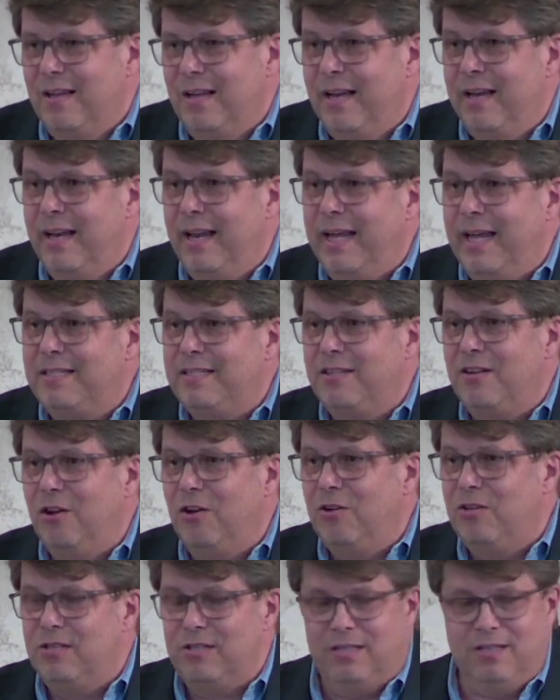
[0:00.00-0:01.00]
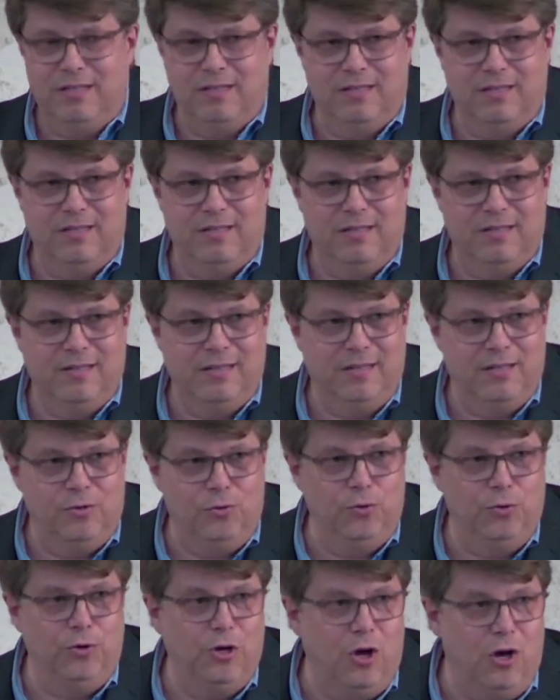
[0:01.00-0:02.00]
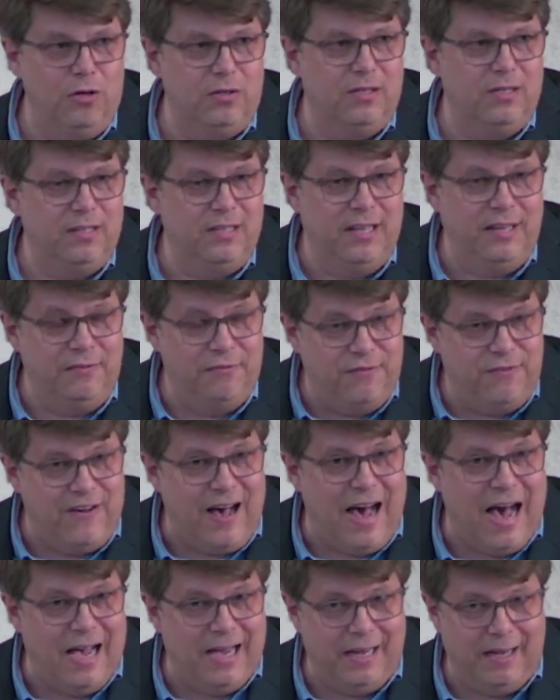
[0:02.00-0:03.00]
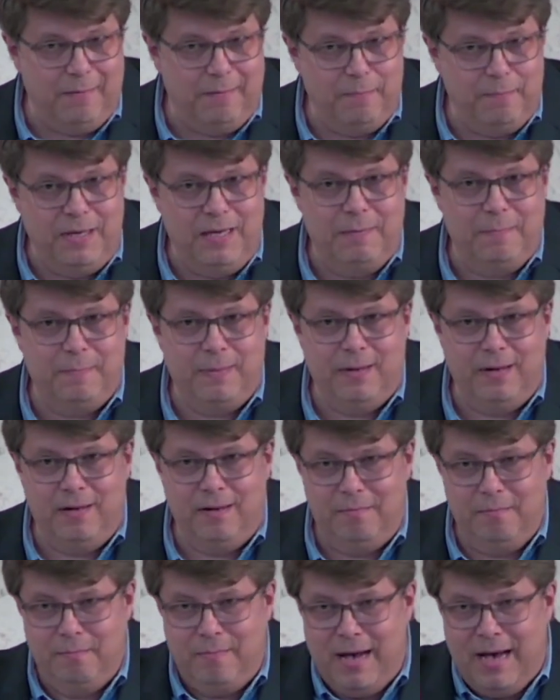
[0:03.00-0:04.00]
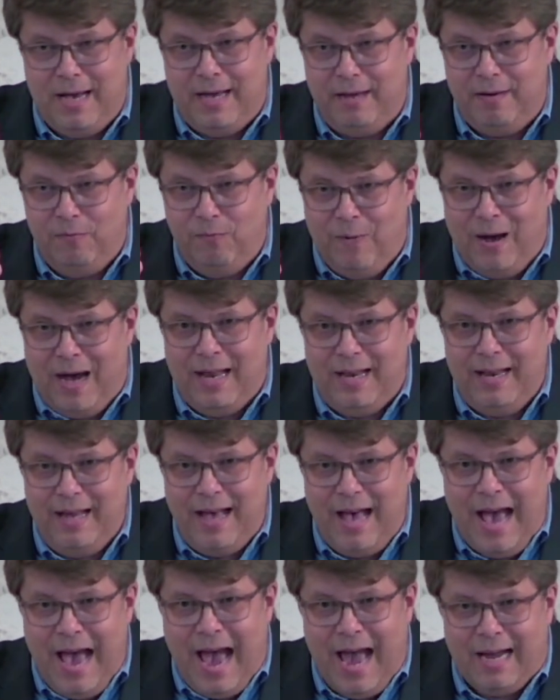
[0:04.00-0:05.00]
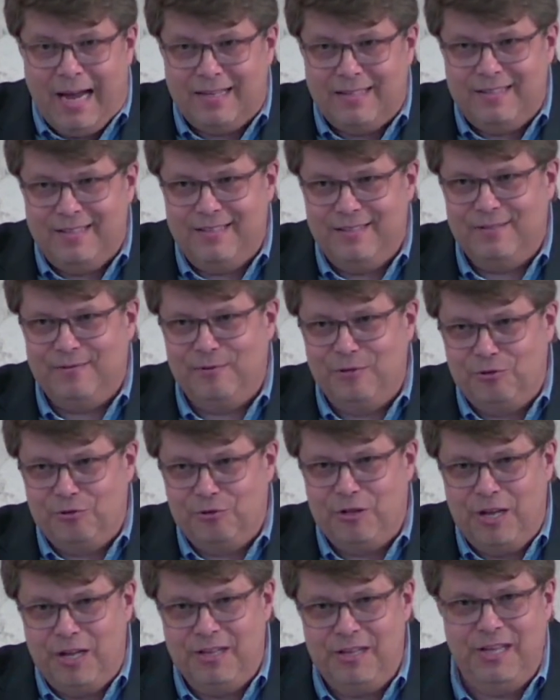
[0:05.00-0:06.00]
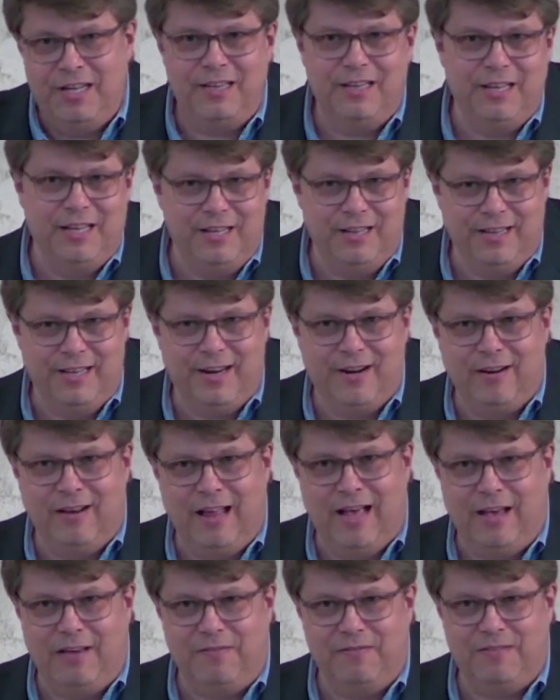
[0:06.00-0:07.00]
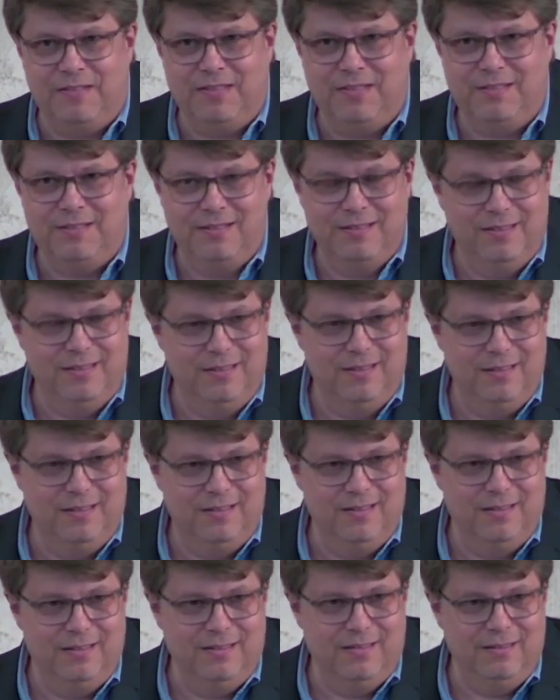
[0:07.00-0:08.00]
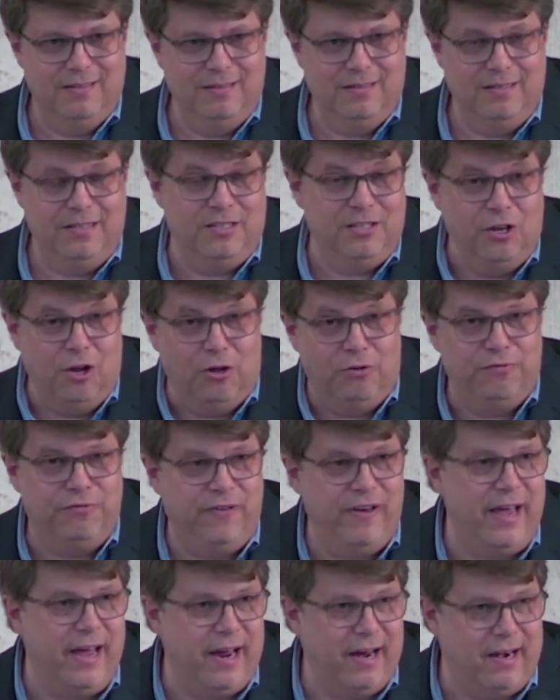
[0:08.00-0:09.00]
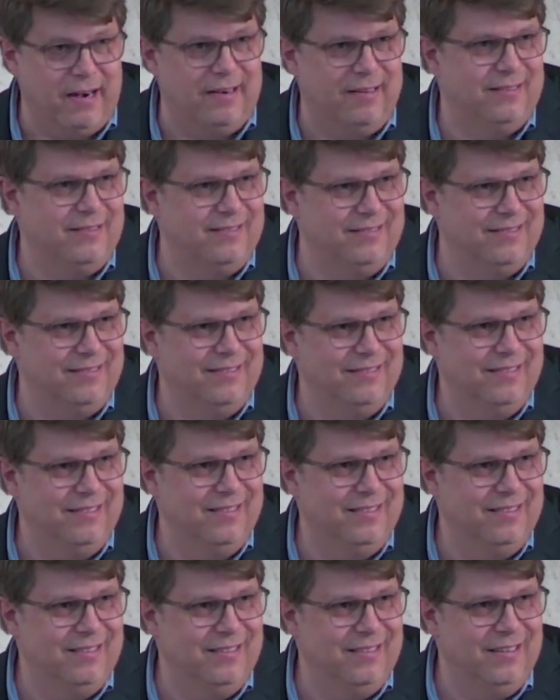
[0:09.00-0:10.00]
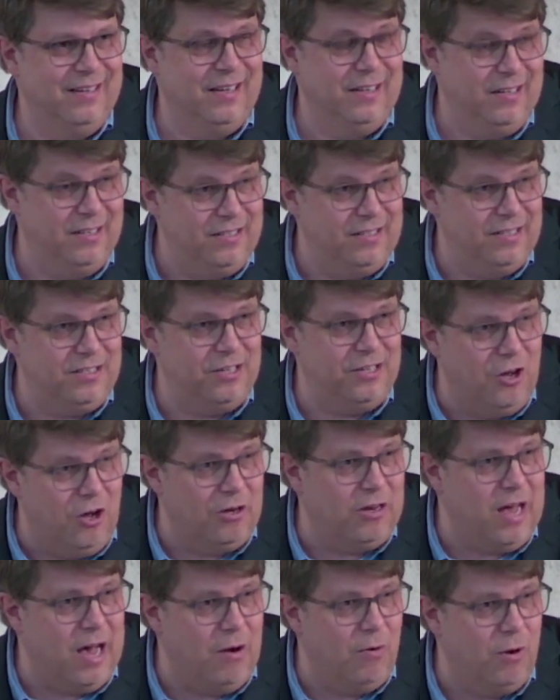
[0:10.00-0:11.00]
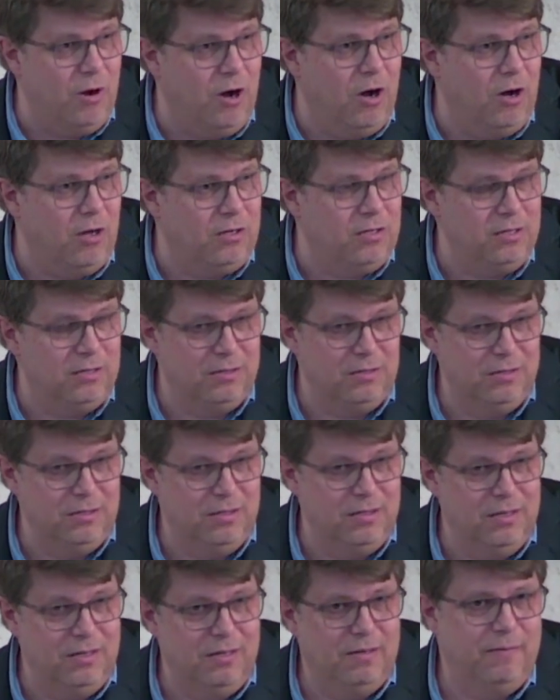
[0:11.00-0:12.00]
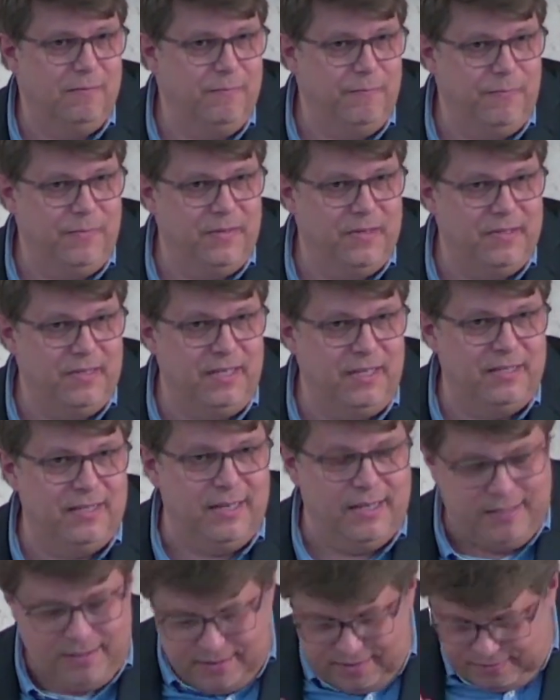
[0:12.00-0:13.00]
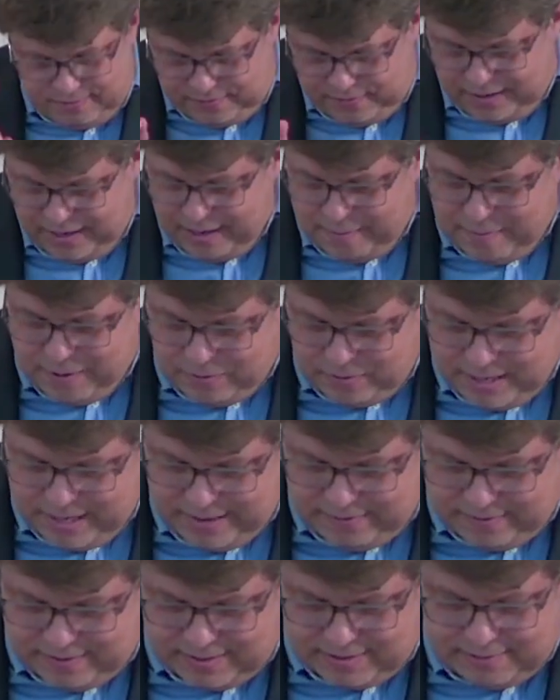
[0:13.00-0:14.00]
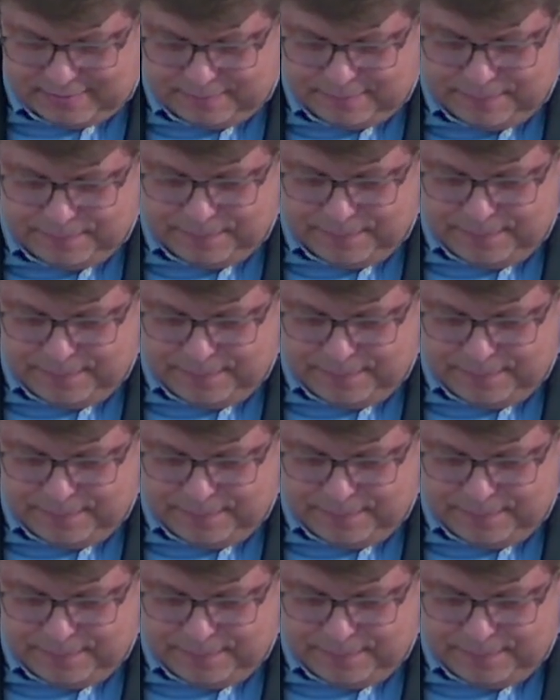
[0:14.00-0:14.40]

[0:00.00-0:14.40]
And do not defy people by one act which they did in their lives. It's not fair. And this is not how God sees us. Think about David.